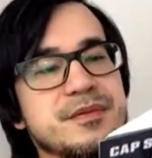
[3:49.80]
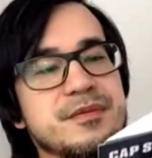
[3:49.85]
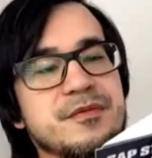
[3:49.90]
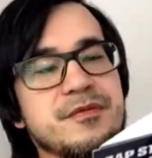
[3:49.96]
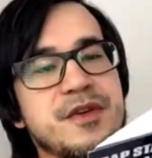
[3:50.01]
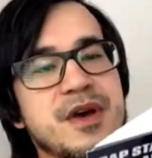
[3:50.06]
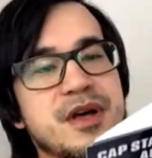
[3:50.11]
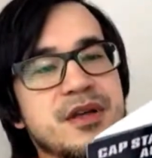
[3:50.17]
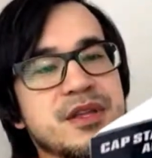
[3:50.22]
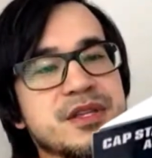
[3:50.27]

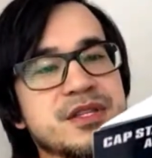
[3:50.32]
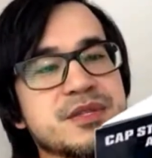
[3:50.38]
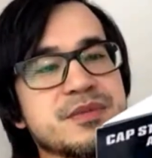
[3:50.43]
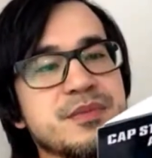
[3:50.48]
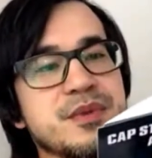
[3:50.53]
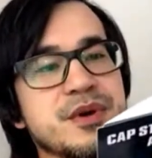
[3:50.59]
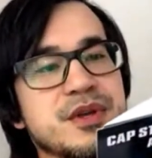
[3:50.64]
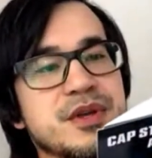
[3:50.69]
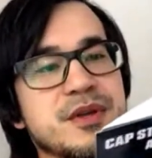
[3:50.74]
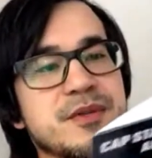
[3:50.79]
Falcon's
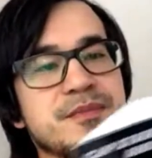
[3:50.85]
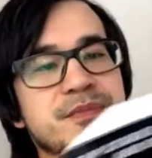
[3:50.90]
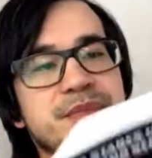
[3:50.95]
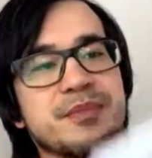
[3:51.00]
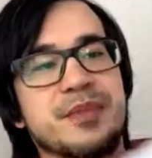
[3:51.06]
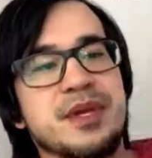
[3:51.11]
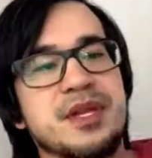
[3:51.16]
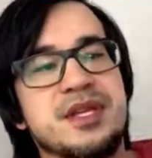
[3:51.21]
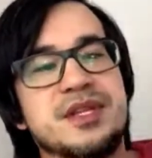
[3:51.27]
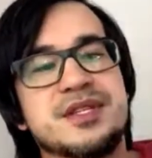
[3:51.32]
book,
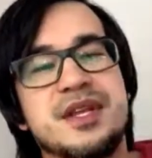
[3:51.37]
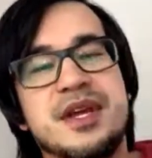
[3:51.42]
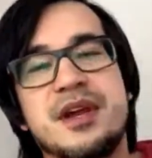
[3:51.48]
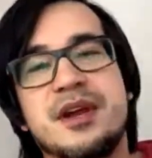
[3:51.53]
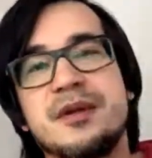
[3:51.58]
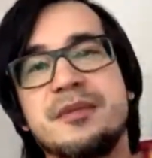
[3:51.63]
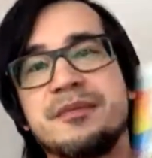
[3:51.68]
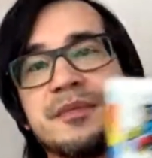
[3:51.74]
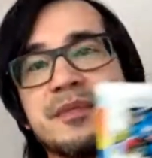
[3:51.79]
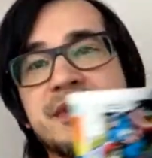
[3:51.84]
but he's
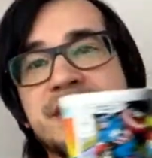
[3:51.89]
there.